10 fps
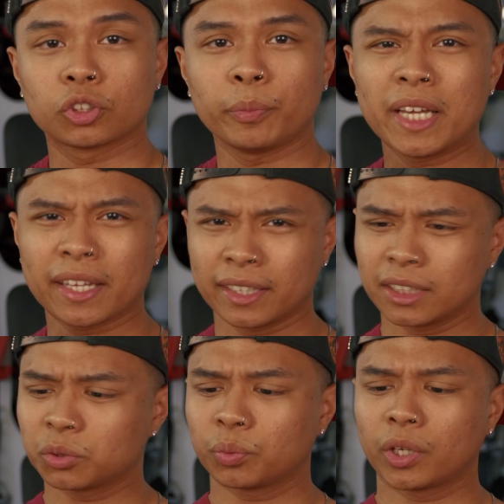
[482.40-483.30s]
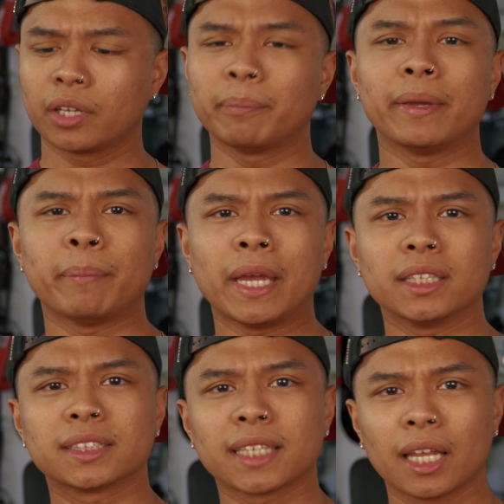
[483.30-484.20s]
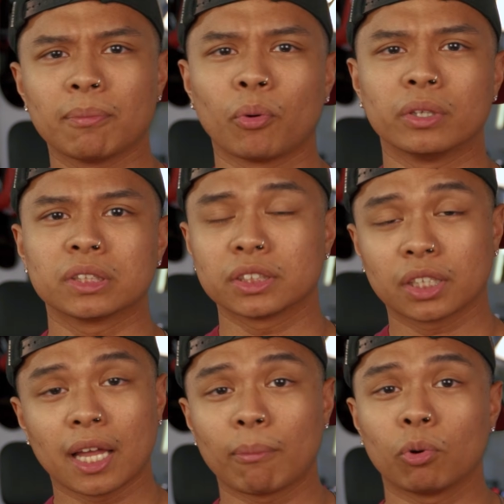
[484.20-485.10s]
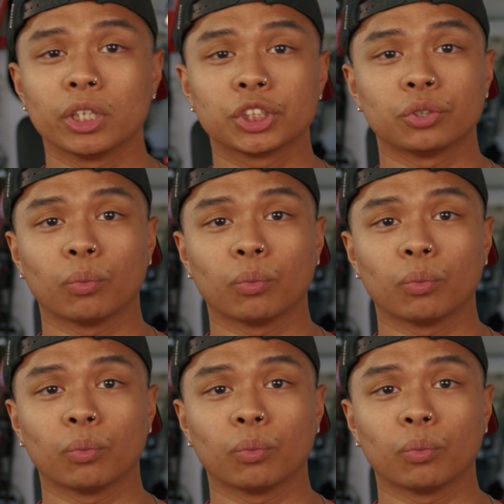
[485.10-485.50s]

to me, I think this was one of the main selling points of this collaboration